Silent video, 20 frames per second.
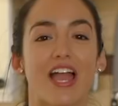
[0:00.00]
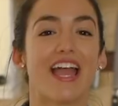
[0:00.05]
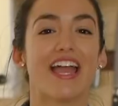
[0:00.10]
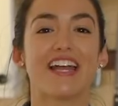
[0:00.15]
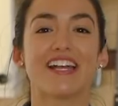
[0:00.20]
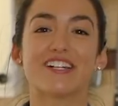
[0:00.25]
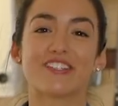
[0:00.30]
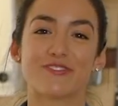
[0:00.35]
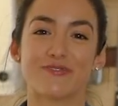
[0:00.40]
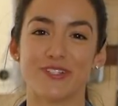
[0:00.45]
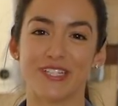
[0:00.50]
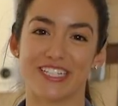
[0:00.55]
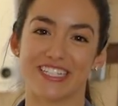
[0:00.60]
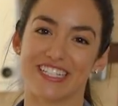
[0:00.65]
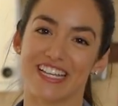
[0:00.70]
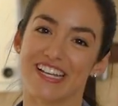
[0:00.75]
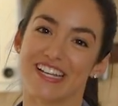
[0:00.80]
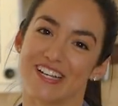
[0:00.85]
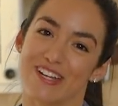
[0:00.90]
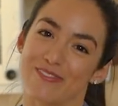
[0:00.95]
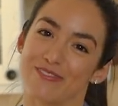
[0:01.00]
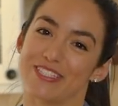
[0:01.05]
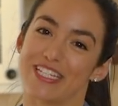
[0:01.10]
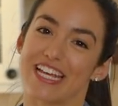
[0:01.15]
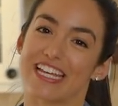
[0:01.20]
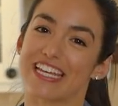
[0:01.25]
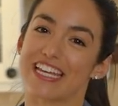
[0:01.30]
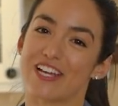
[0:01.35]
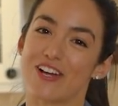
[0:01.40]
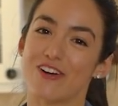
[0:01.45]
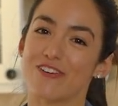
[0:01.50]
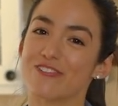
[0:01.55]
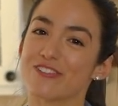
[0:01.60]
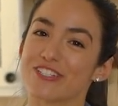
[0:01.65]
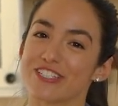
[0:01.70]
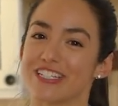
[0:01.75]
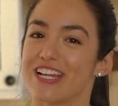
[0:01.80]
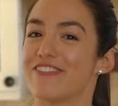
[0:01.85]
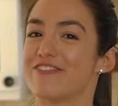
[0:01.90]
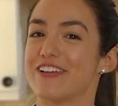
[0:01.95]
Hey, it's Melissa and I'm taking
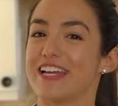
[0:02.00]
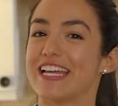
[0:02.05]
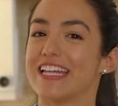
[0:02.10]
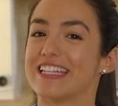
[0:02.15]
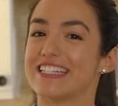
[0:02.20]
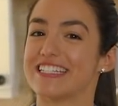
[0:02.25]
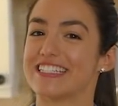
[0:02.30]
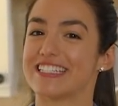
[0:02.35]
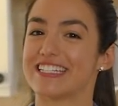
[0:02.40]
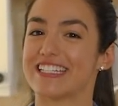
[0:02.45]
over Chef Andy